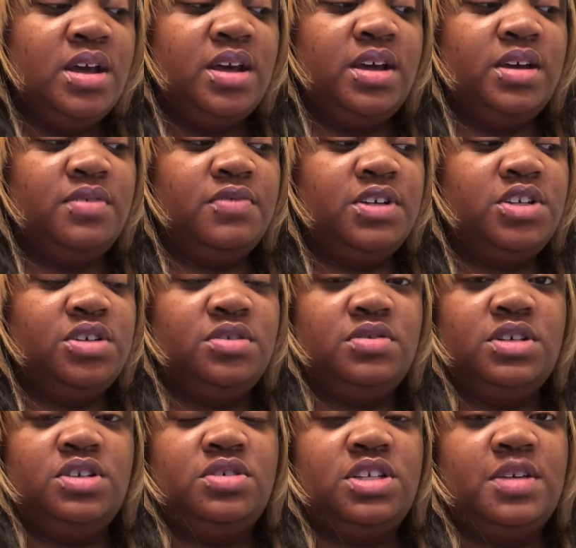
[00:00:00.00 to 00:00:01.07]
And what you do
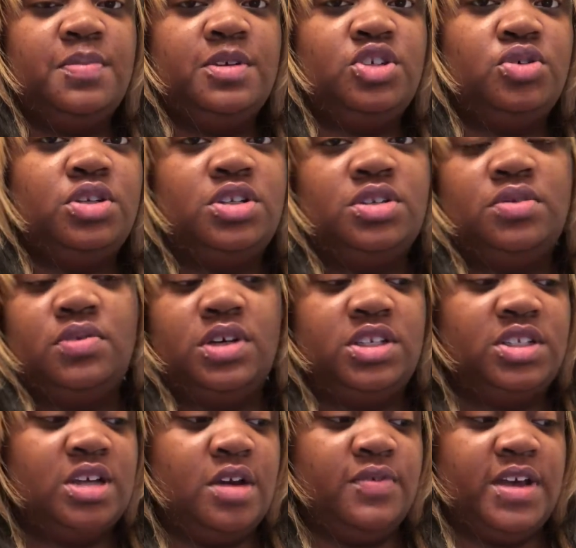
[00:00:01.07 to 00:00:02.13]
is you simply just doing
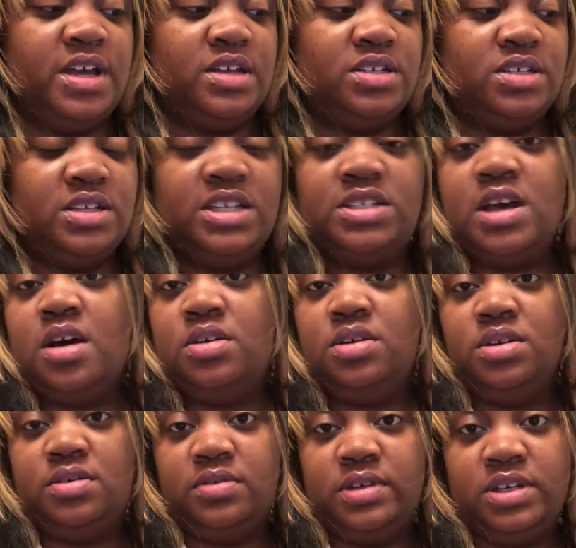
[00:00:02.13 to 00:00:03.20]
surveys. That's all you're
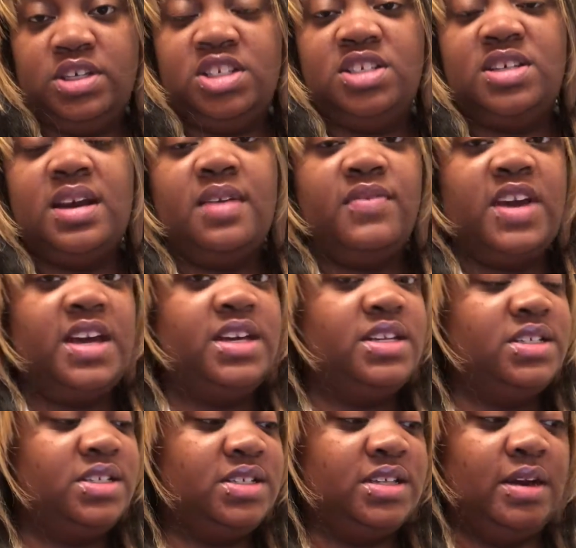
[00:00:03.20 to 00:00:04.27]
doing.
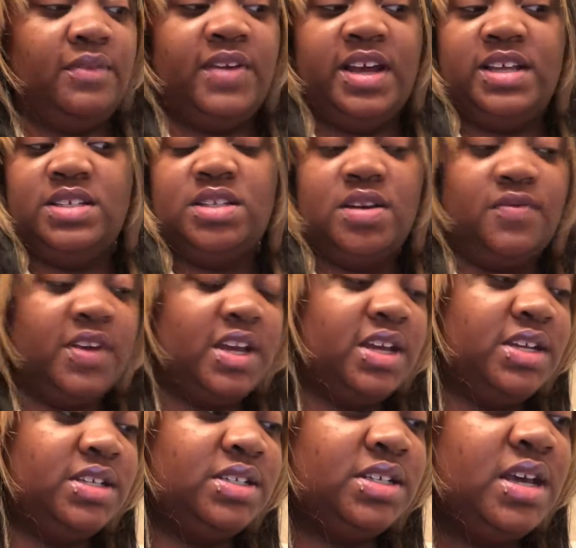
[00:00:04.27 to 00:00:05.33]
Surveys, surveys,
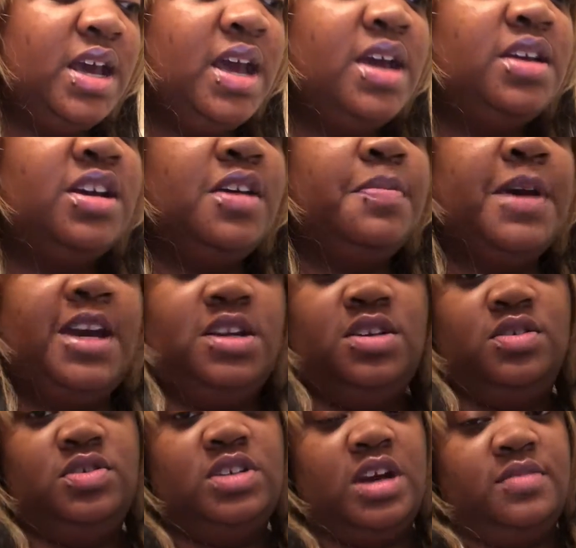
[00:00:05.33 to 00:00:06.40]
surveys. You get paid to
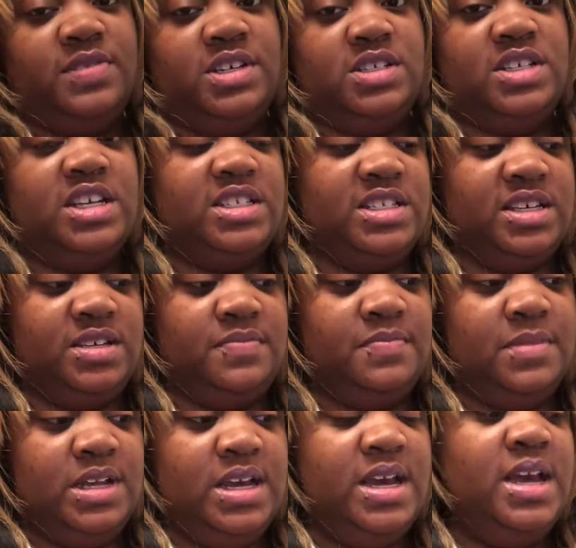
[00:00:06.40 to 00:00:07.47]
do surveys. That's it.
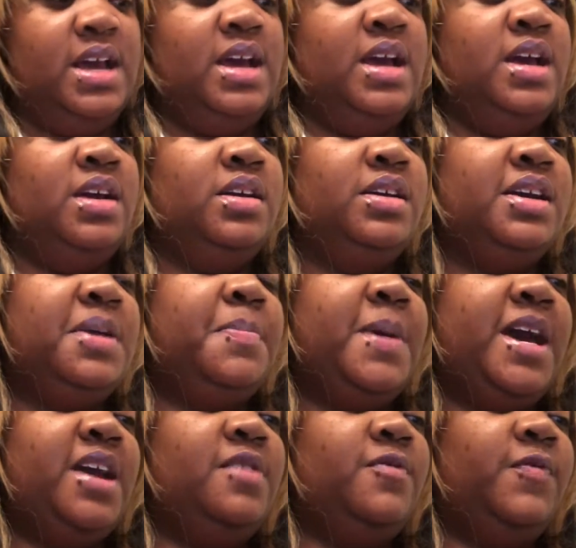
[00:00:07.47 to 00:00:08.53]
You get
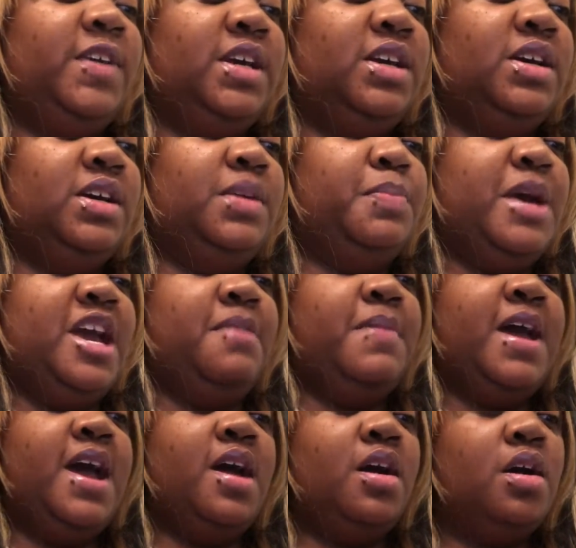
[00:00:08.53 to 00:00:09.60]
paid via
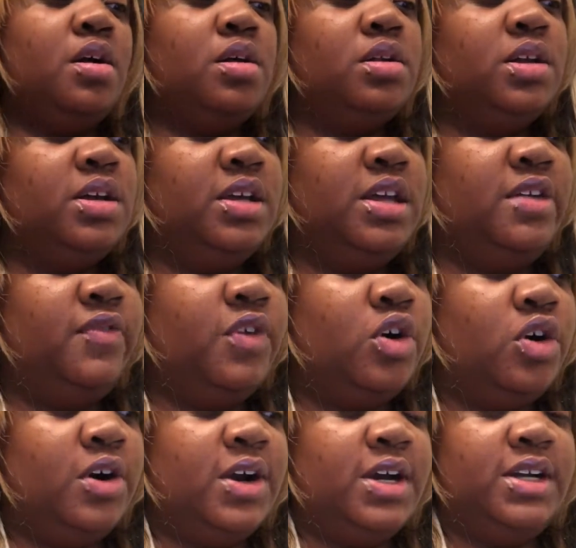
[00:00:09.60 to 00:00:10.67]
PayPal, gift
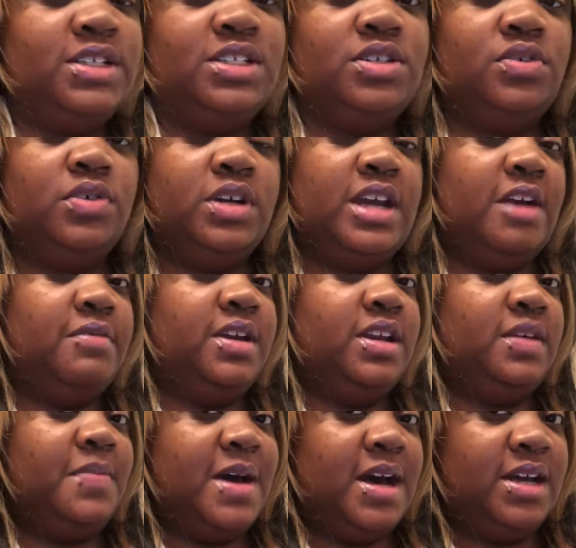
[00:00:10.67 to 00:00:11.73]
cards, or direct
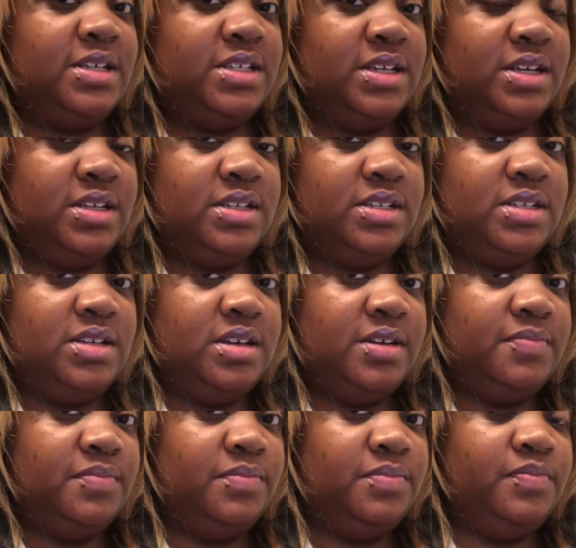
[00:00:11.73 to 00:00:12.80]
deposits.
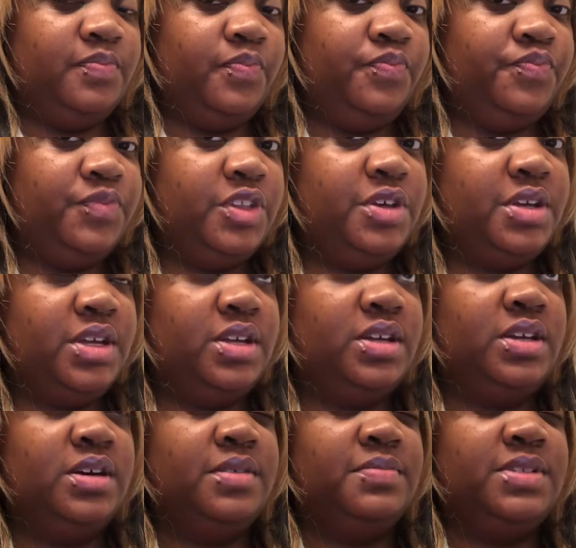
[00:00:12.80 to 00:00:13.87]
You
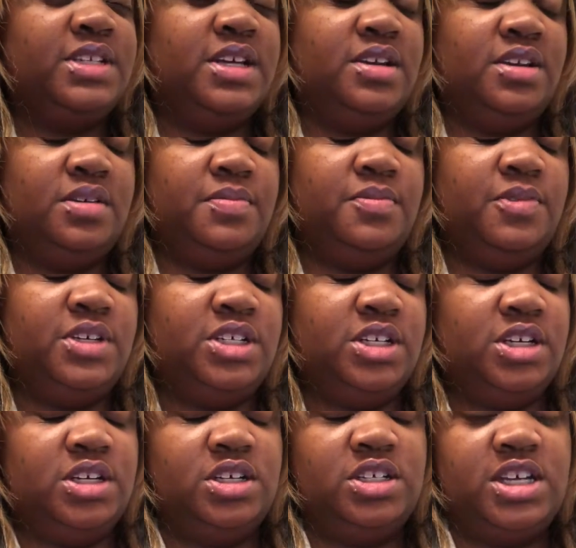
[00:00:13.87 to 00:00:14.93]
could set it up with
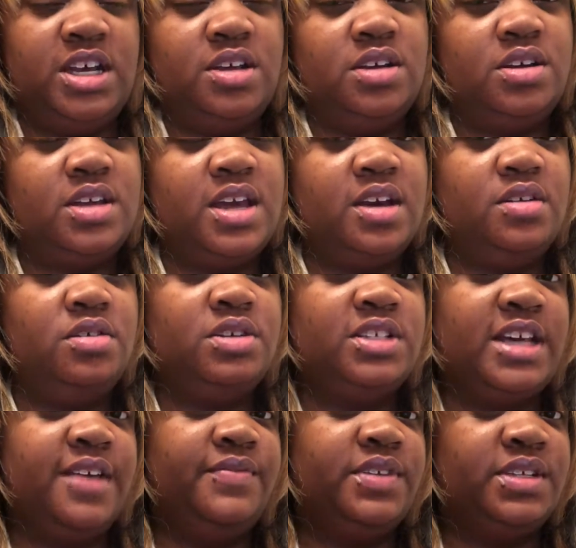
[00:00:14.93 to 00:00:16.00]
your checking account or
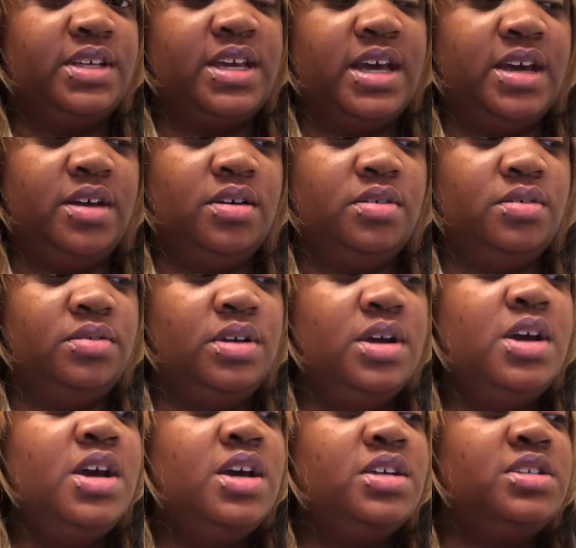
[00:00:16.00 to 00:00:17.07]
savings account.
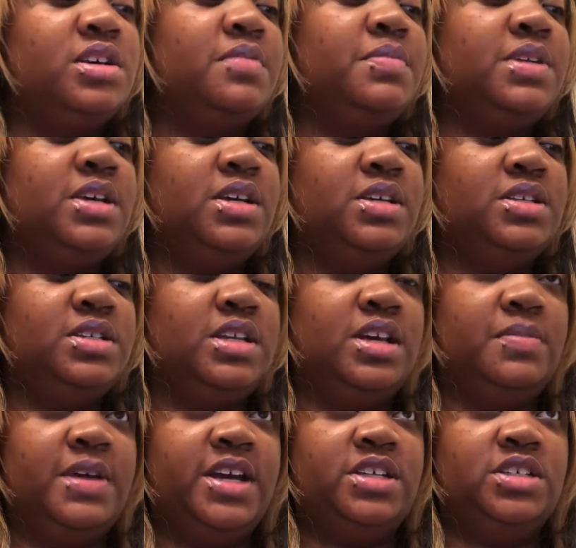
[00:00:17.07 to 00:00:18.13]
Some things that
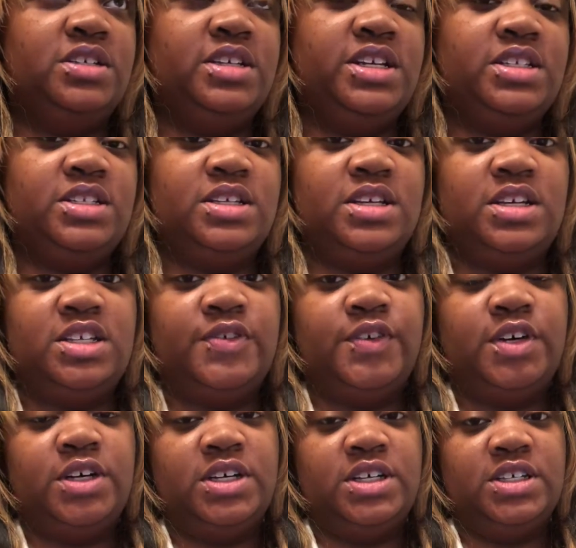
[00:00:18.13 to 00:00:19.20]
I'm actually listing as
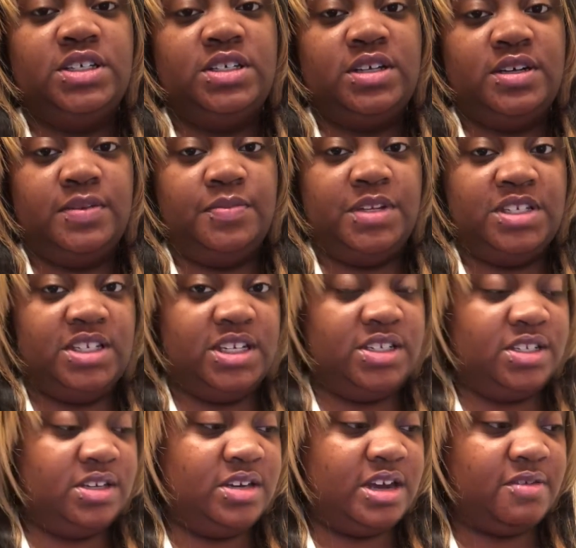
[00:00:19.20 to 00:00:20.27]
far as this
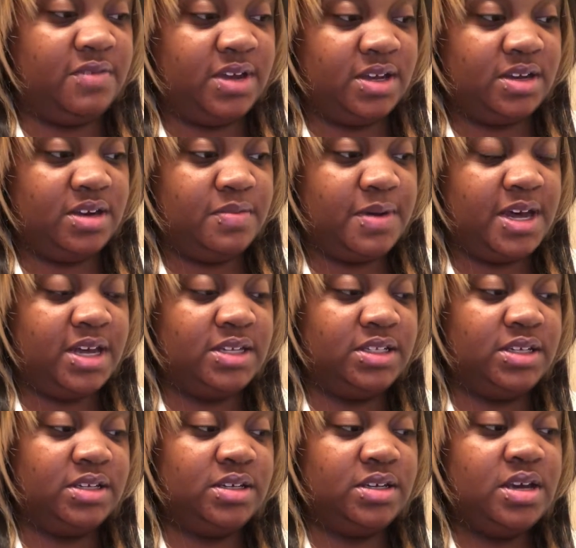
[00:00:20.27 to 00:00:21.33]
is direct
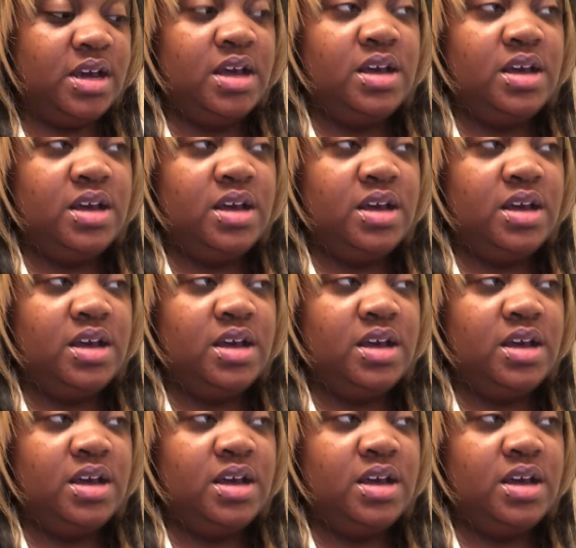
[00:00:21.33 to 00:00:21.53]
deposit,